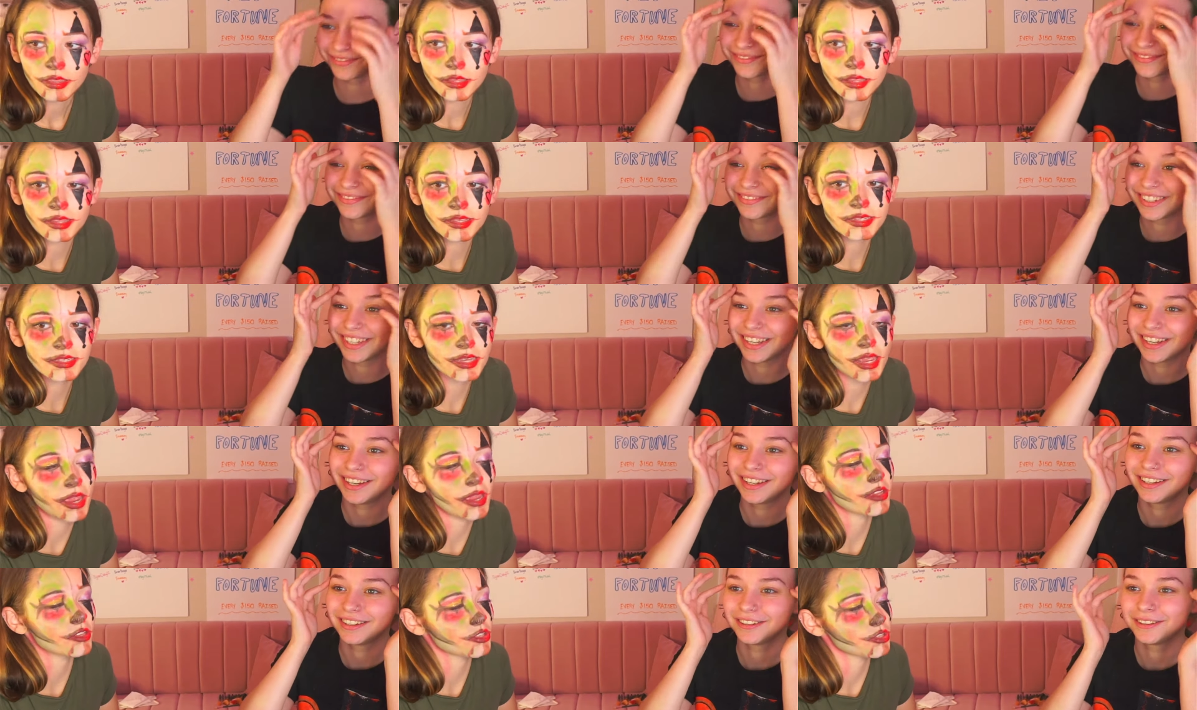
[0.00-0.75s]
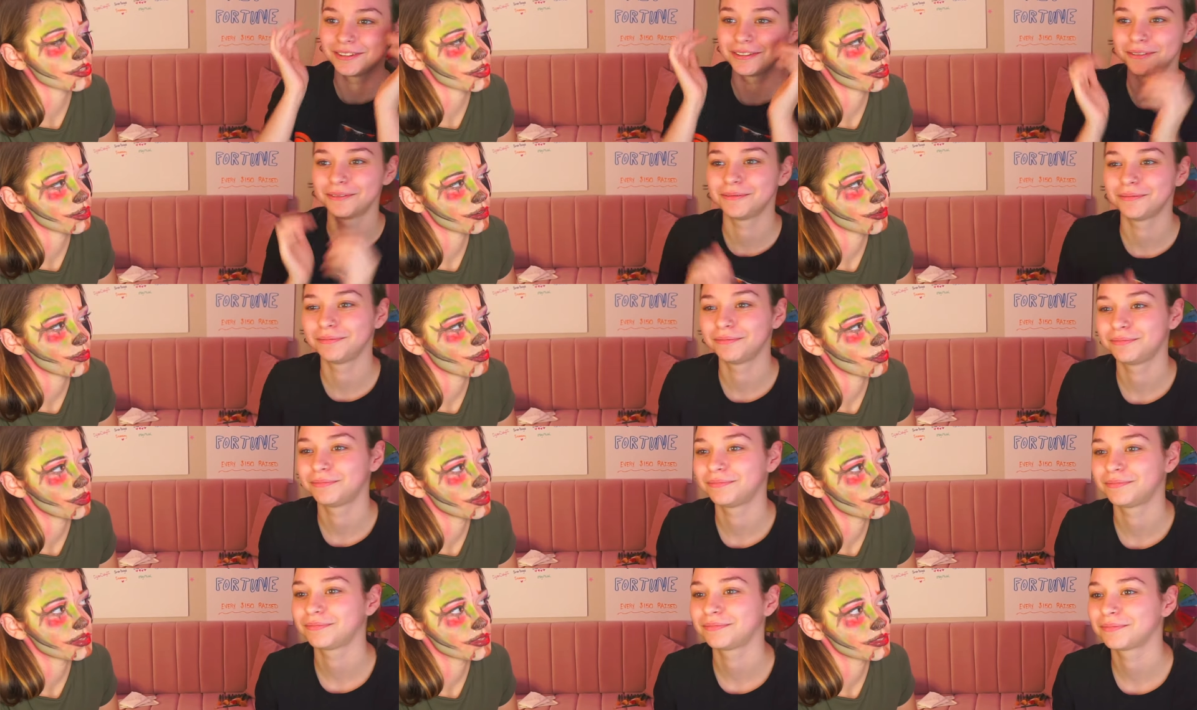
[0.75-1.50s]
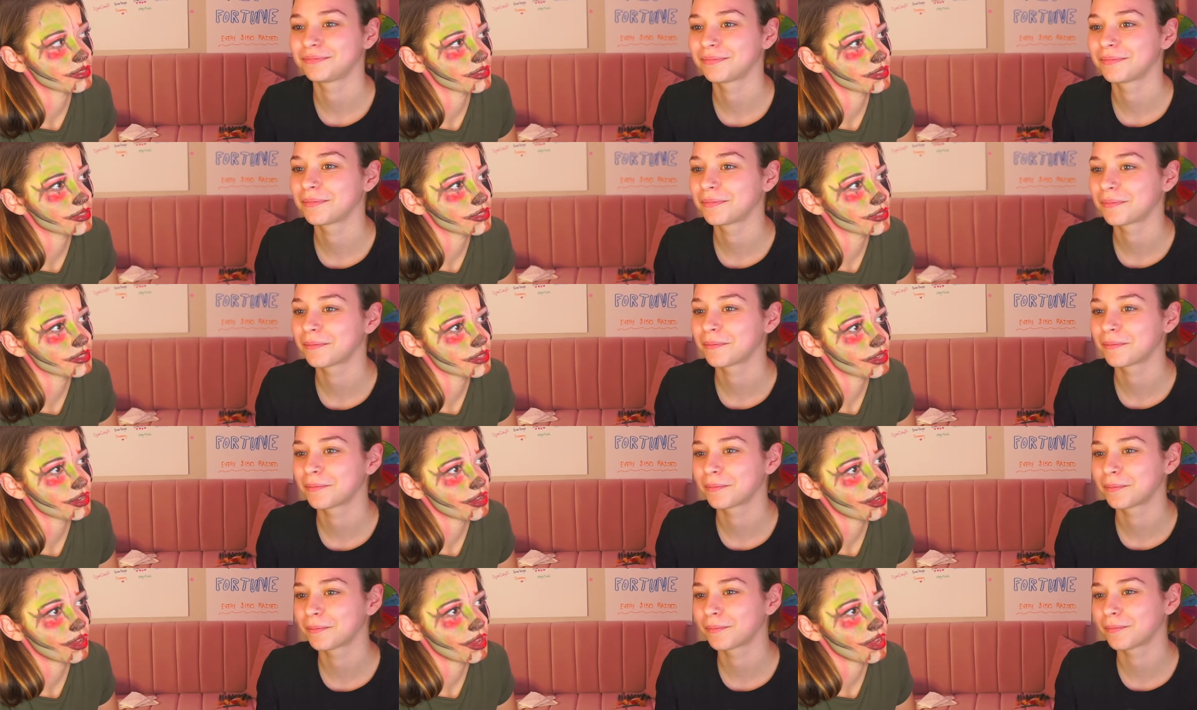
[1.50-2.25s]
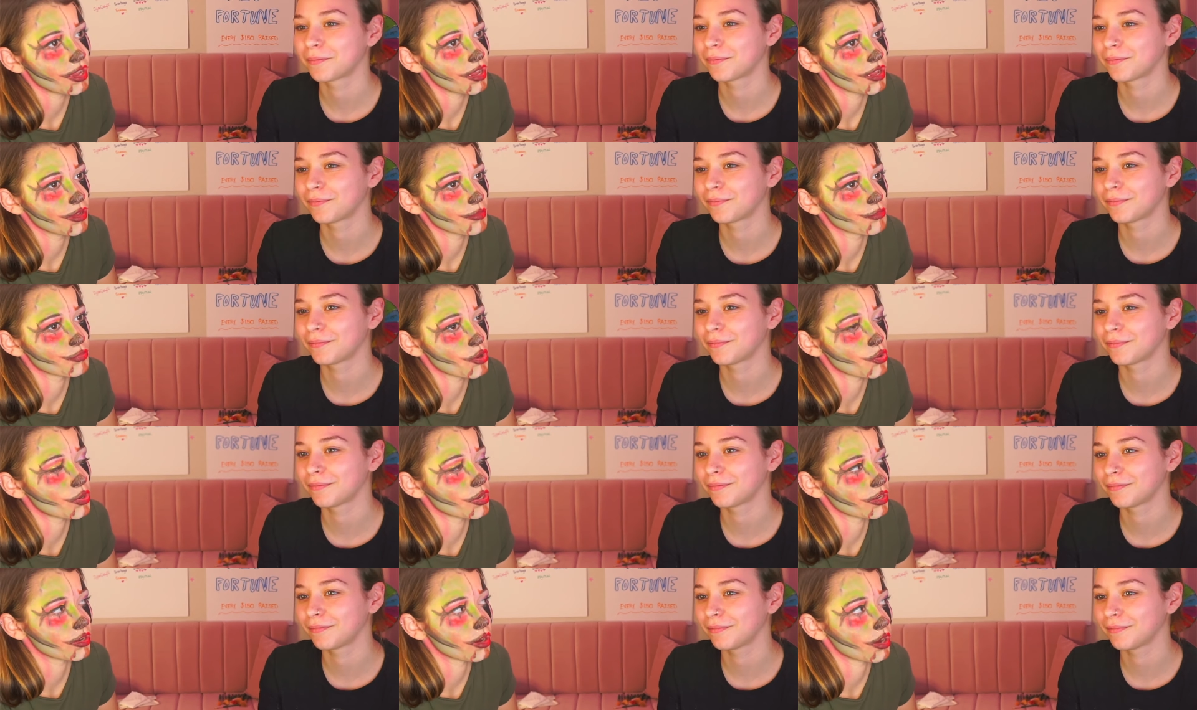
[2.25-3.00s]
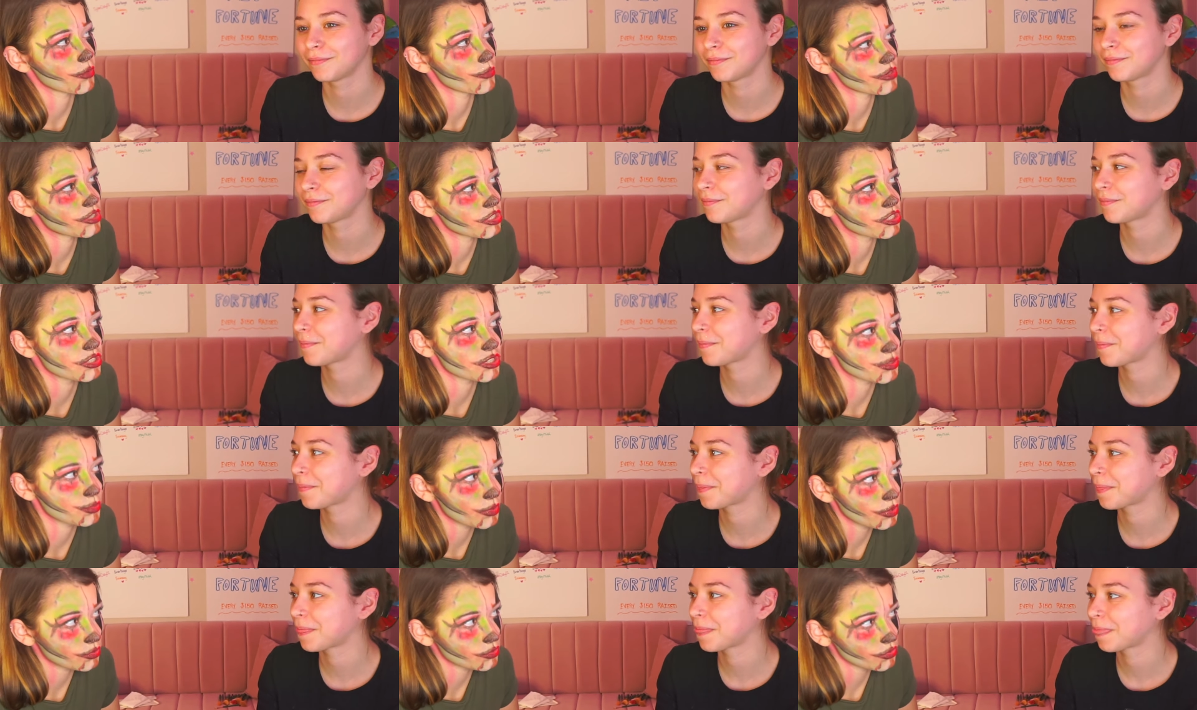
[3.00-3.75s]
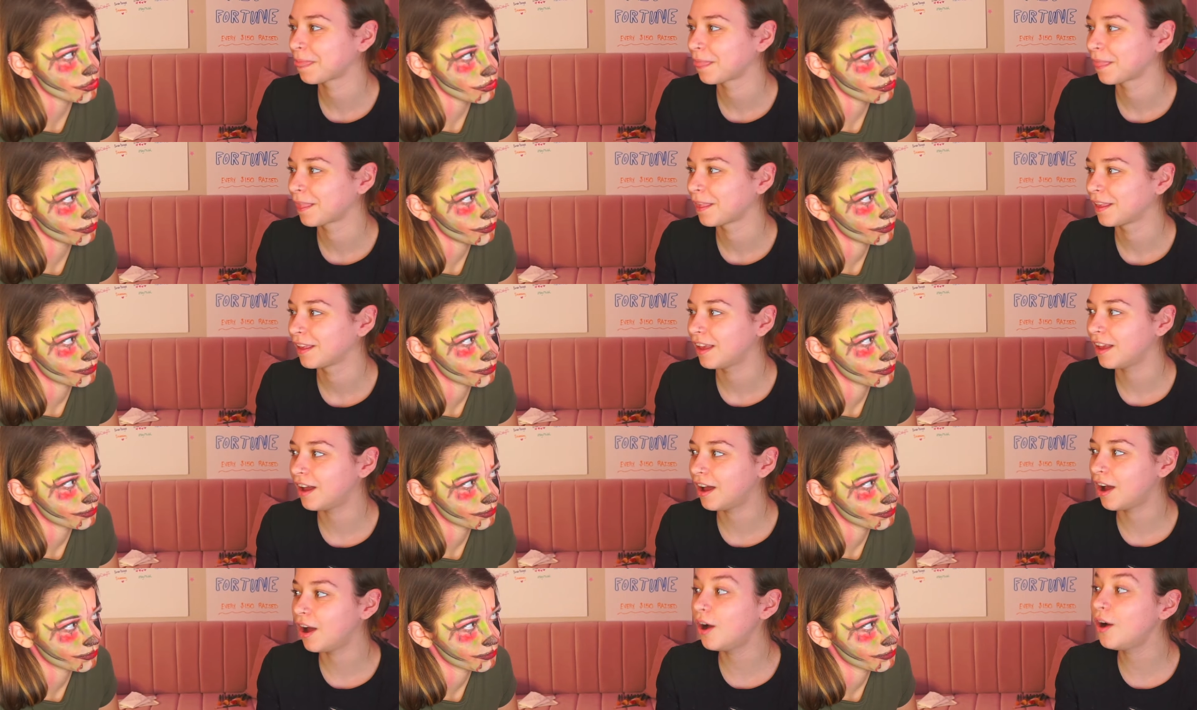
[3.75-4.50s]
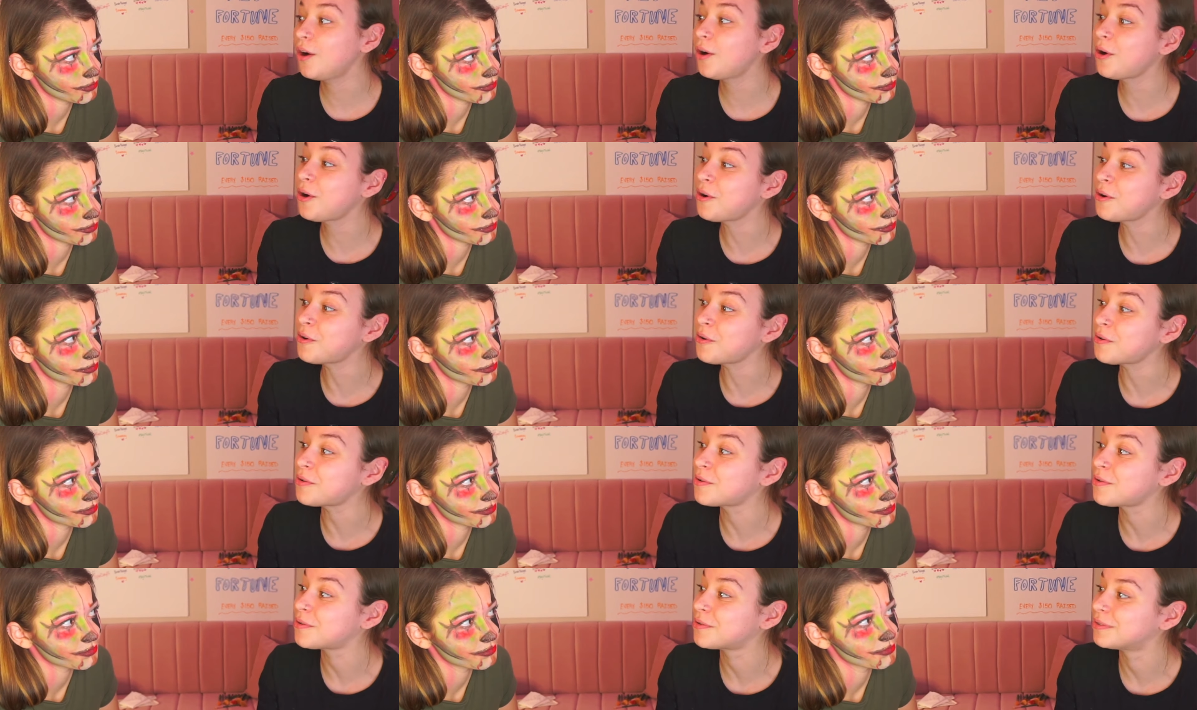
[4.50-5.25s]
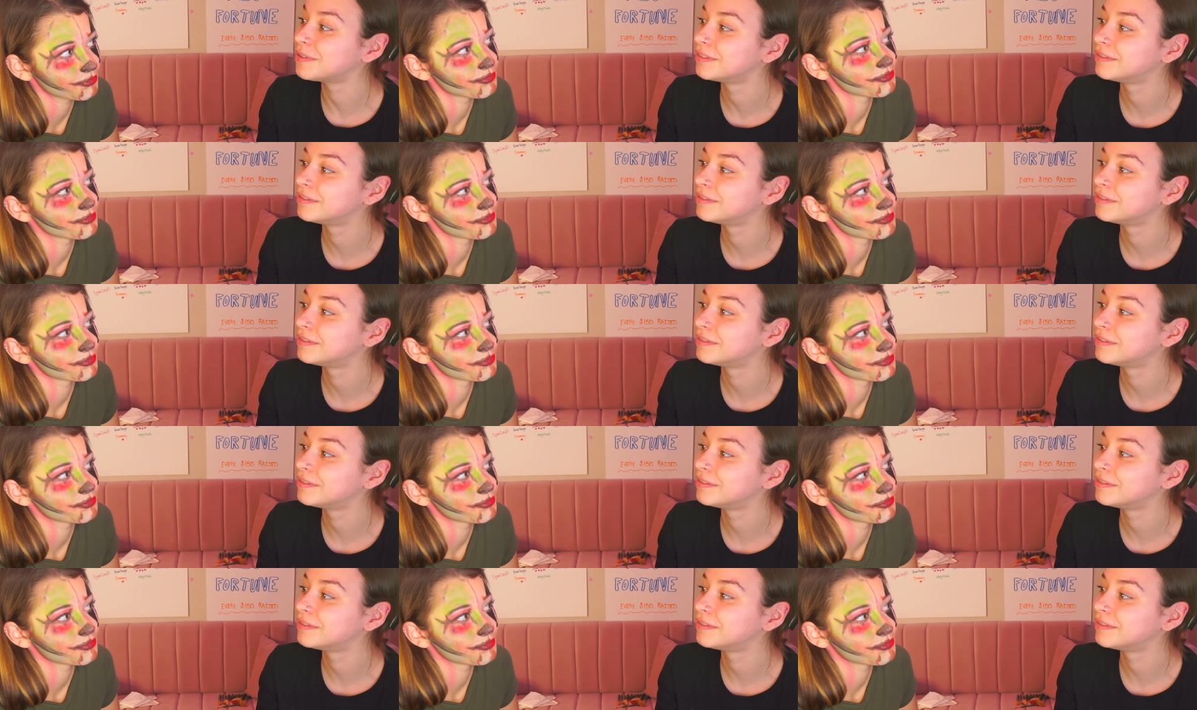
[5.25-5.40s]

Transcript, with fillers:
Speaker 1: Lily's answer was uh, broken garbage disposal. Oh.